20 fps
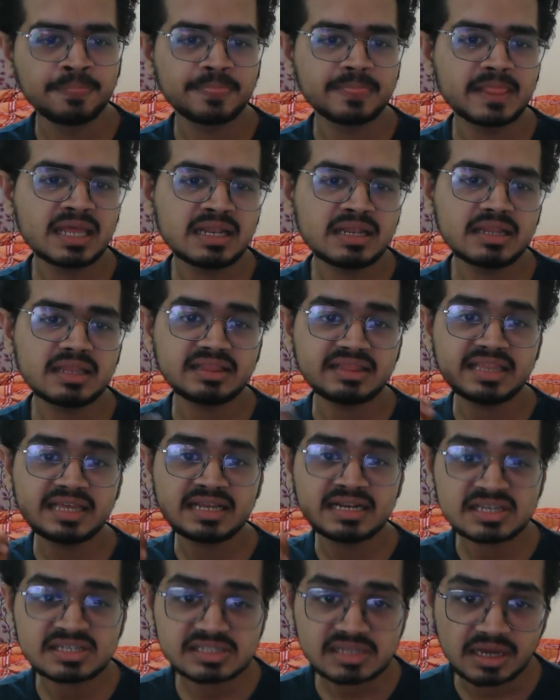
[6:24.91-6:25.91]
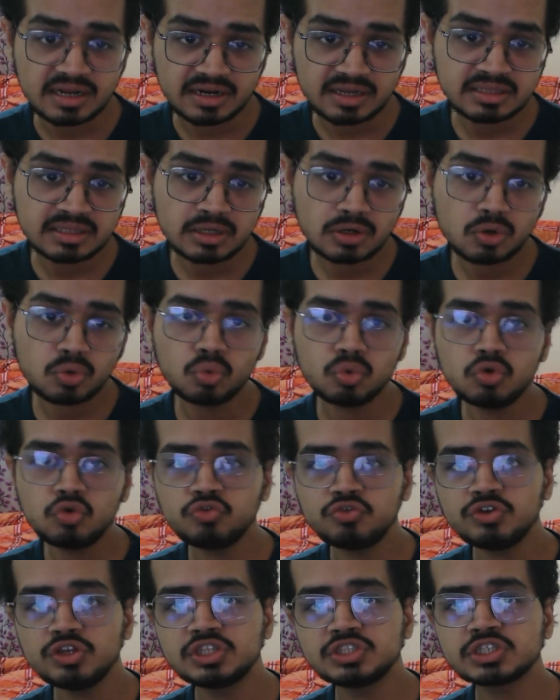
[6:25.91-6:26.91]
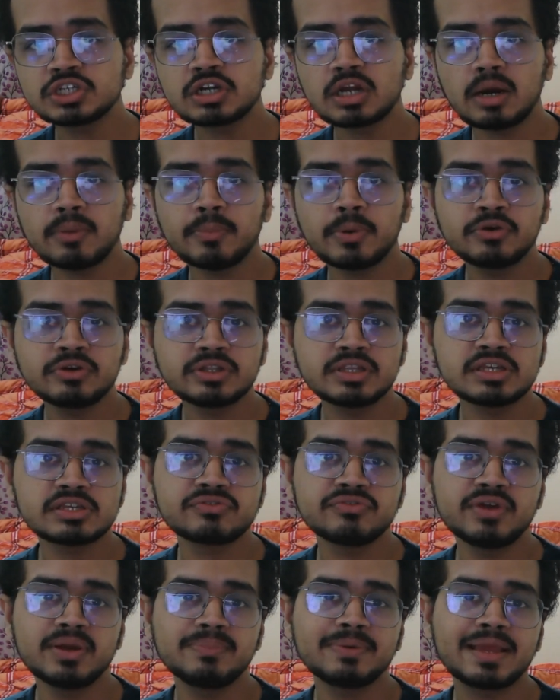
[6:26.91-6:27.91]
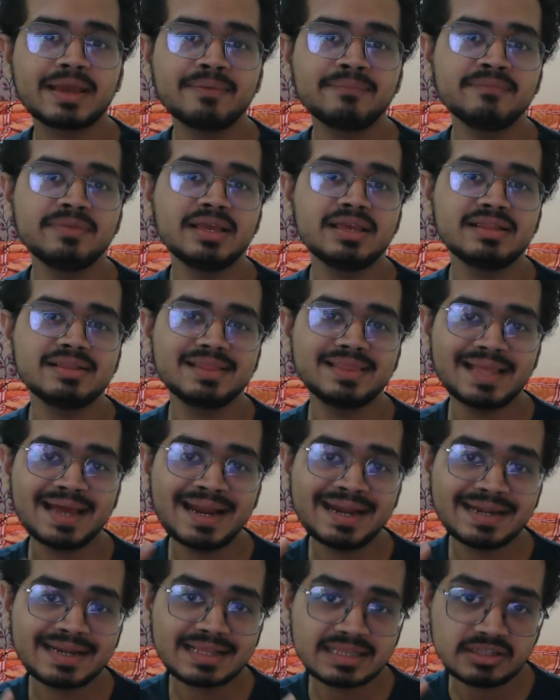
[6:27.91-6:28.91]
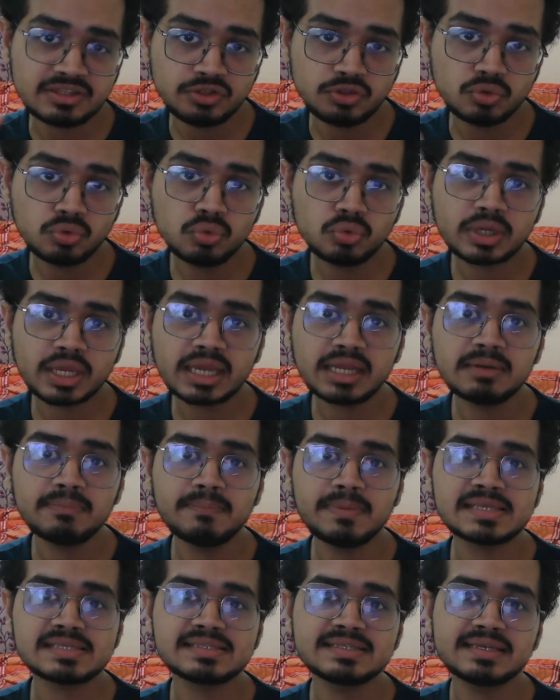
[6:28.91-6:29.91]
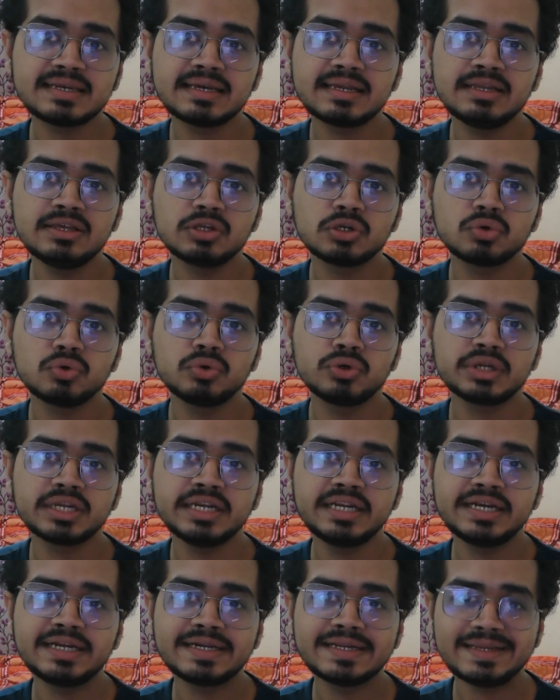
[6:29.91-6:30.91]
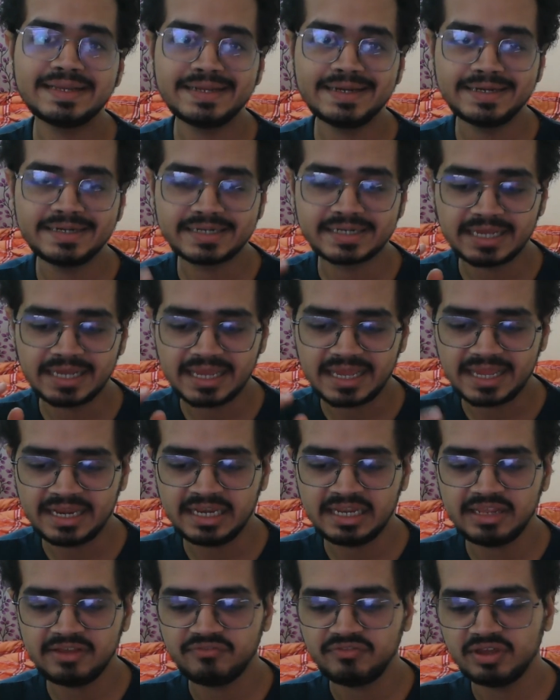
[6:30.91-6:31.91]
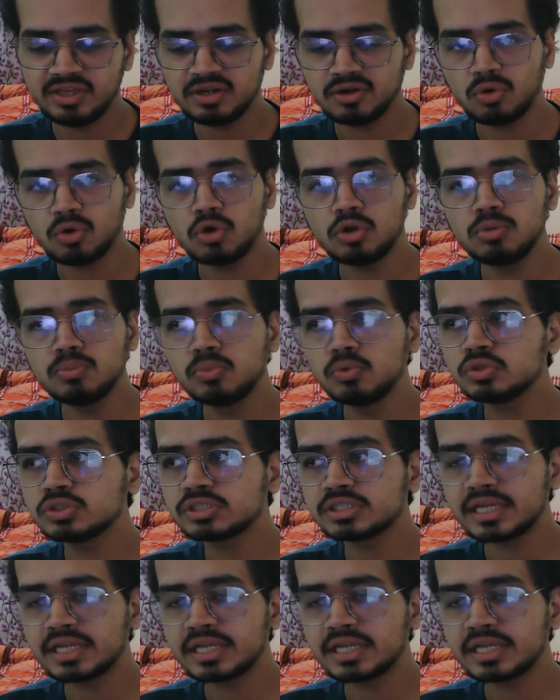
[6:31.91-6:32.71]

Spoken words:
Then there is another cool feature about this webcam, that you can basically rotate it anywhere, almost